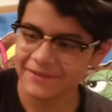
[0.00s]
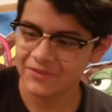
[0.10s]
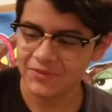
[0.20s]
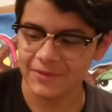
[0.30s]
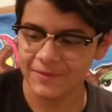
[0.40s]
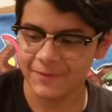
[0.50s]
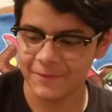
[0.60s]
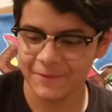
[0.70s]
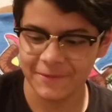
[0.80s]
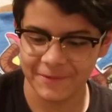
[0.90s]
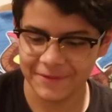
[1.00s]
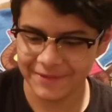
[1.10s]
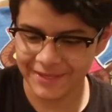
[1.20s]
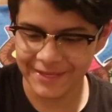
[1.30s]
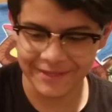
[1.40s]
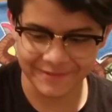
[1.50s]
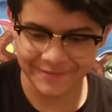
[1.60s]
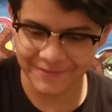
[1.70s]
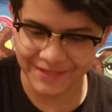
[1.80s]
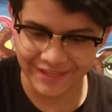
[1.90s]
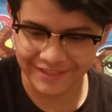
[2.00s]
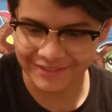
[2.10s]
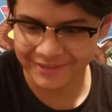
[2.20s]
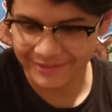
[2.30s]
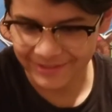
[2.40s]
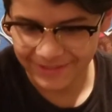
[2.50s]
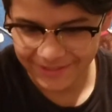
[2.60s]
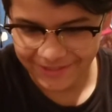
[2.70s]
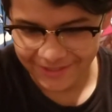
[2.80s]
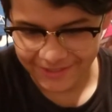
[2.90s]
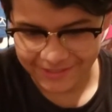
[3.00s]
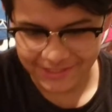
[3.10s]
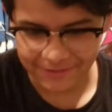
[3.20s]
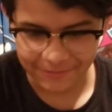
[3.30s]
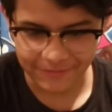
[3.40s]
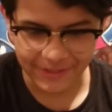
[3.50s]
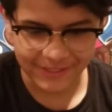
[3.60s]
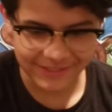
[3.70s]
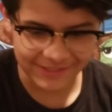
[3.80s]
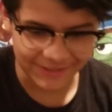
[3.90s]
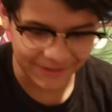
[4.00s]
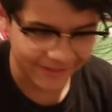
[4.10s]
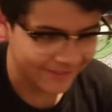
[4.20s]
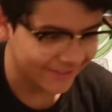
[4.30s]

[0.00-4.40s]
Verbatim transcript: Dun, dun, dun. Yeah, yeah. Sound effects. All right.